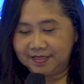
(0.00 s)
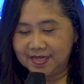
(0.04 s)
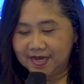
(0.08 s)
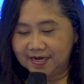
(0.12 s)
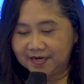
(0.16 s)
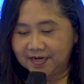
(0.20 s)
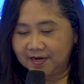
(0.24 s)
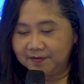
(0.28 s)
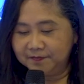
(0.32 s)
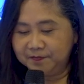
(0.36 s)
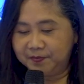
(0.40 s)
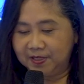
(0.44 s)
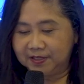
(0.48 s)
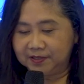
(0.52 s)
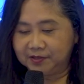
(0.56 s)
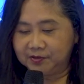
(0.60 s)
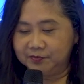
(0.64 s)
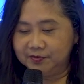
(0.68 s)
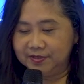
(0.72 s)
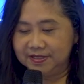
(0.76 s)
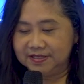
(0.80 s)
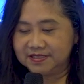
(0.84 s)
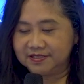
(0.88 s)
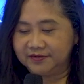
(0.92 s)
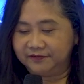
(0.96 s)
Deccan
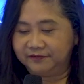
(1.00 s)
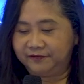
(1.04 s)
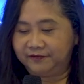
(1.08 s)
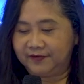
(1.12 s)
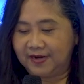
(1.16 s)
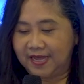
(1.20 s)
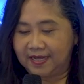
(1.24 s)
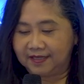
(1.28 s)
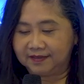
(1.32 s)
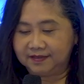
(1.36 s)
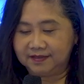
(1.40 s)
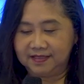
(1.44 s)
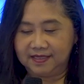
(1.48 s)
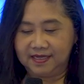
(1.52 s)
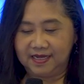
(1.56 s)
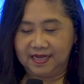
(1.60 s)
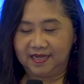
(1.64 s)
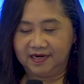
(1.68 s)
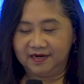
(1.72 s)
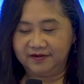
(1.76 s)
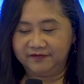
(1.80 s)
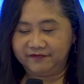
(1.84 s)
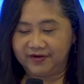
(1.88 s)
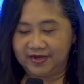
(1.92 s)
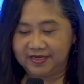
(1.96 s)
Plateau is a flat,
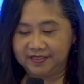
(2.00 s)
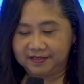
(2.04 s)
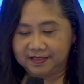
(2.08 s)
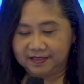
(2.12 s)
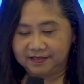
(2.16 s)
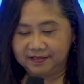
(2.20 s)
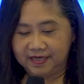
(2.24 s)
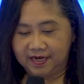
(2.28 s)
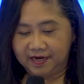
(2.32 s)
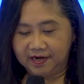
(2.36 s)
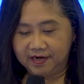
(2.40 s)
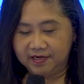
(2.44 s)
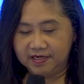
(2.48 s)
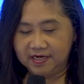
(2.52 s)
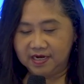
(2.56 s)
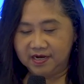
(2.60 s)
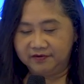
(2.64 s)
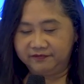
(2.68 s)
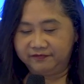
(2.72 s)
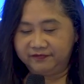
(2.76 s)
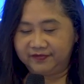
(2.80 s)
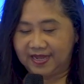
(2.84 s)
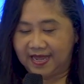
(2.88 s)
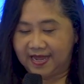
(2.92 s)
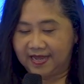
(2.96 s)
elevated area
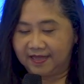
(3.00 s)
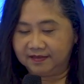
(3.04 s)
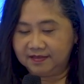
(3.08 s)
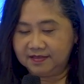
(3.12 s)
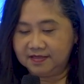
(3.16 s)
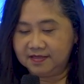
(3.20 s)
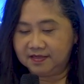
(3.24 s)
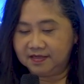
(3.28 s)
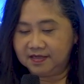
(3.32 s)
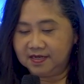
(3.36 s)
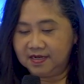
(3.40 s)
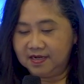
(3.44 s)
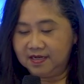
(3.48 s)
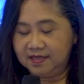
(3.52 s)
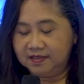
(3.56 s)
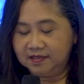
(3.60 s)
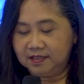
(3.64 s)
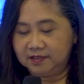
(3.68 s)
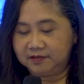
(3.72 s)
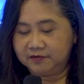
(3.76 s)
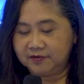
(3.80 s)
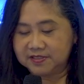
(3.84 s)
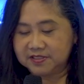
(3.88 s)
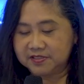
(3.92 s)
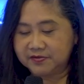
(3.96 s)
of land
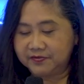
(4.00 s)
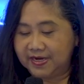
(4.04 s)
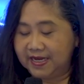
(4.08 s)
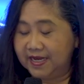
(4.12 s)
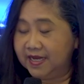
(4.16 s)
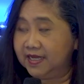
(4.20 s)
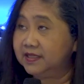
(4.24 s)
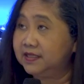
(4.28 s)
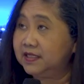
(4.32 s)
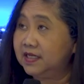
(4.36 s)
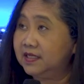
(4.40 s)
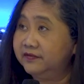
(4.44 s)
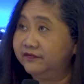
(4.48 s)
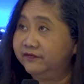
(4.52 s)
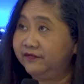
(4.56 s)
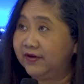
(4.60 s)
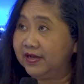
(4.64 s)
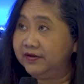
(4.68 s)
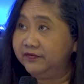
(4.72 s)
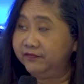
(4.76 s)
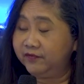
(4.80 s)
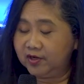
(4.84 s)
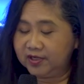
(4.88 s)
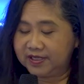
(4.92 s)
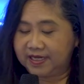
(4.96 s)
that was created
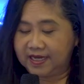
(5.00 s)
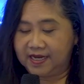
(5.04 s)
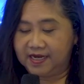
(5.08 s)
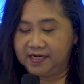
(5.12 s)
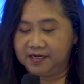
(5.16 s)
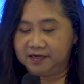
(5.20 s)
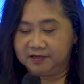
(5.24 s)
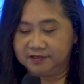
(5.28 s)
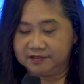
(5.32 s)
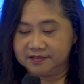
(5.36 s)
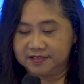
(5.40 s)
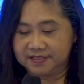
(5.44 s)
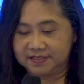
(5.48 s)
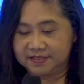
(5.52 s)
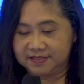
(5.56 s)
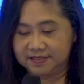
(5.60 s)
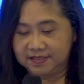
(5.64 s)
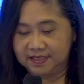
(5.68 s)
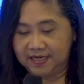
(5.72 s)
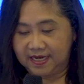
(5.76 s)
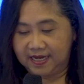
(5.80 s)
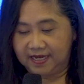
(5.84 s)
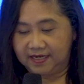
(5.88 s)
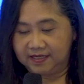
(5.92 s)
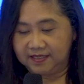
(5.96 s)
by volcanoes
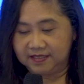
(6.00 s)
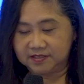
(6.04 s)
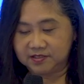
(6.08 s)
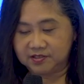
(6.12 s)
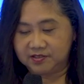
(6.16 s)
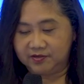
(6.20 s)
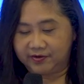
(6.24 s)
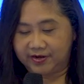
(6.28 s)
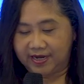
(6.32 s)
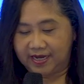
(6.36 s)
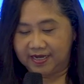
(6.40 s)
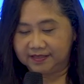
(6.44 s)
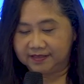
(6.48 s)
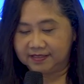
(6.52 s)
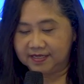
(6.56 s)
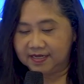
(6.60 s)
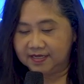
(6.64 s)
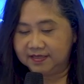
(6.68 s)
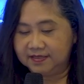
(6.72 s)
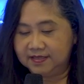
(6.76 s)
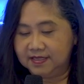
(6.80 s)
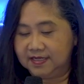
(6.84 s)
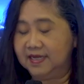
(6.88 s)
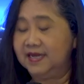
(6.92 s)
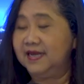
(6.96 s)
and is
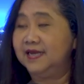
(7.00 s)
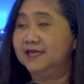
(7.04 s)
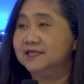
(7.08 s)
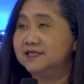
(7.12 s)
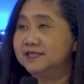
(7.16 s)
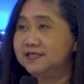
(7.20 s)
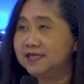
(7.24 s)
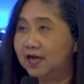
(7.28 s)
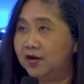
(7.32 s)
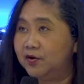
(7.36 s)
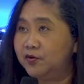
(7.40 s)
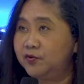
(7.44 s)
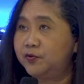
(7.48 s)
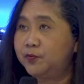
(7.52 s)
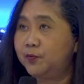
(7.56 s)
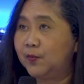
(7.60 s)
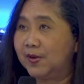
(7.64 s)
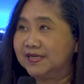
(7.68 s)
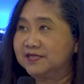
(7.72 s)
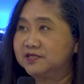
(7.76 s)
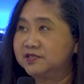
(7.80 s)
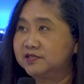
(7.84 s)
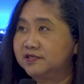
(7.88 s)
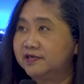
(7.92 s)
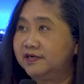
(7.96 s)
located in
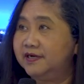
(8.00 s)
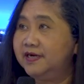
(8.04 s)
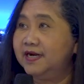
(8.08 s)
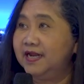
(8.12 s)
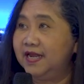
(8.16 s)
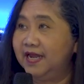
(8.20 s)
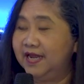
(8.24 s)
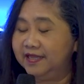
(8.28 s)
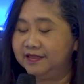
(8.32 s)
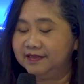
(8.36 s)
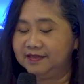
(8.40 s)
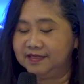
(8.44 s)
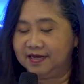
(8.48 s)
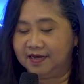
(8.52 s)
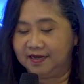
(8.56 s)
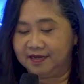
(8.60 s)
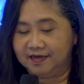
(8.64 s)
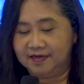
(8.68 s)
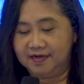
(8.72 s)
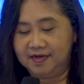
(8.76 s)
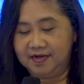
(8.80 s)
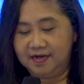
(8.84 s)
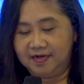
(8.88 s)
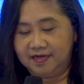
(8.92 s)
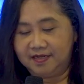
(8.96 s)
southwestern India.
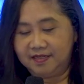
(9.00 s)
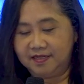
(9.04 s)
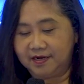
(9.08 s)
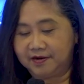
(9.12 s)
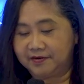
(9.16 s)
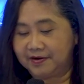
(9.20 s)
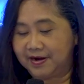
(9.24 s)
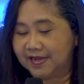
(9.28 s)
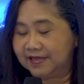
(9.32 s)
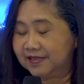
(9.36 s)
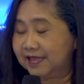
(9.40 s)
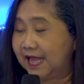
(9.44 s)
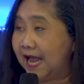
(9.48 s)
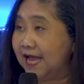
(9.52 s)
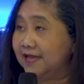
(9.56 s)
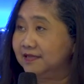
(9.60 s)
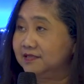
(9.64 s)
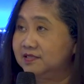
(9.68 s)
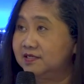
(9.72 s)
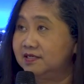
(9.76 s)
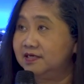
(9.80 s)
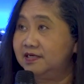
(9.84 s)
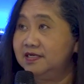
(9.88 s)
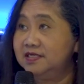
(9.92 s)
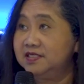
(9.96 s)
The correct
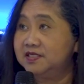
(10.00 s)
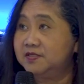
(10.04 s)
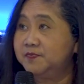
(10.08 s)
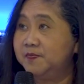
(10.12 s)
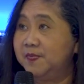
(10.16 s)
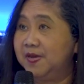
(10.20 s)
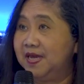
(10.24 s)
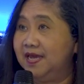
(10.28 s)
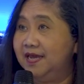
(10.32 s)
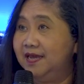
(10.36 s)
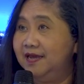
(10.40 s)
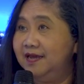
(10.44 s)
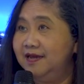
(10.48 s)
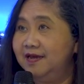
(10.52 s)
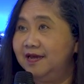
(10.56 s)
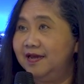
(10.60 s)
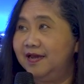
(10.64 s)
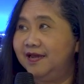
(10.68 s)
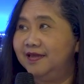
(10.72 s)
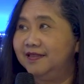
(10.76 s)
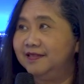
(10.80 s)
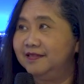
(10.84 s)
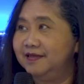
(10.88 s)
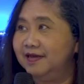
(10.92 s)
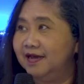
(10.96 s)
answer is B,
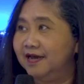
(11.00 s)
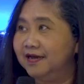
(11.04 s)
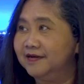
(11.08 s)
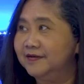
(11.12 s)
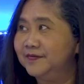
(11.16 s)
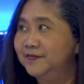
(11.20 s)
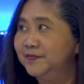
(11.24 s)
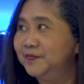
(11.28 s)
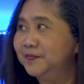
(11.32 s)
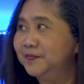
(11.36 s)
India.